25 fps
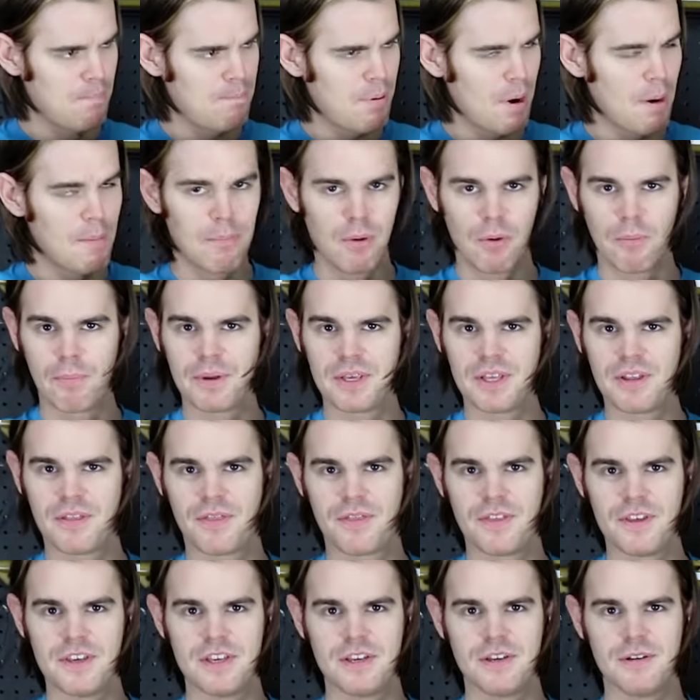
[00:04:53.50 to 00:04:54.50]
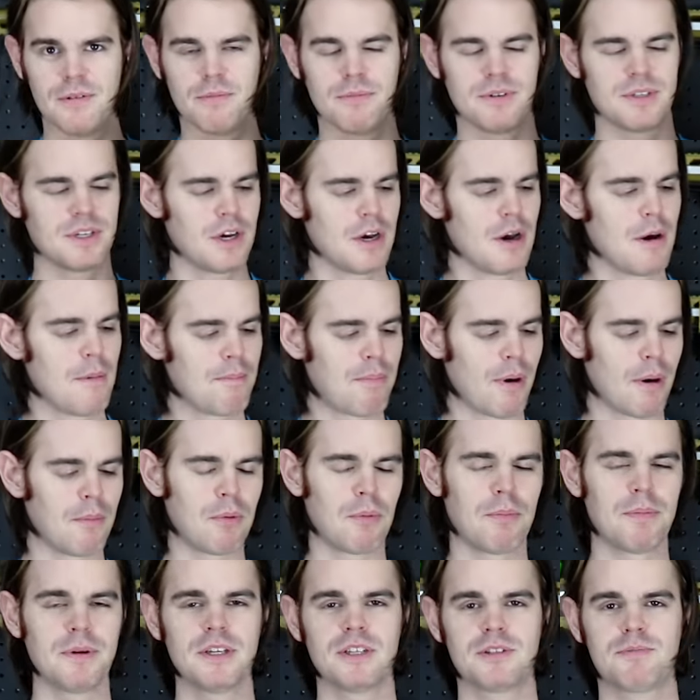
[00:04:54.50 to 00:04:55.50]
Bumblebee themed.
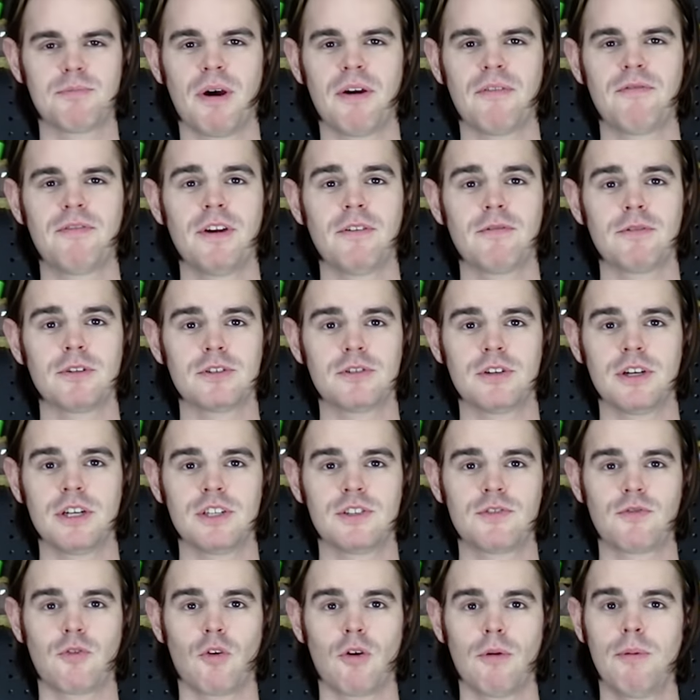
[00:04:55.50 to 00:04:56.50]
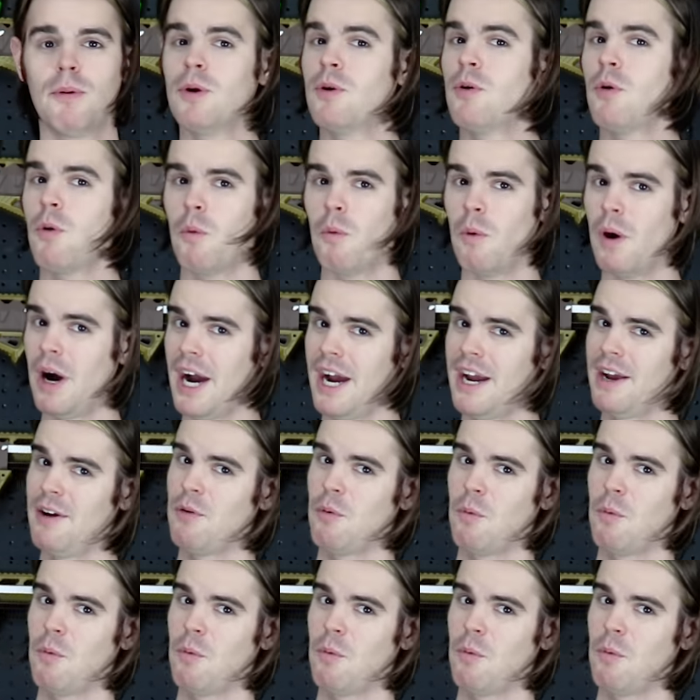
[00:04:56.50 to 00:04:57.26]
Bumblebee is my favorite Transformer. Why?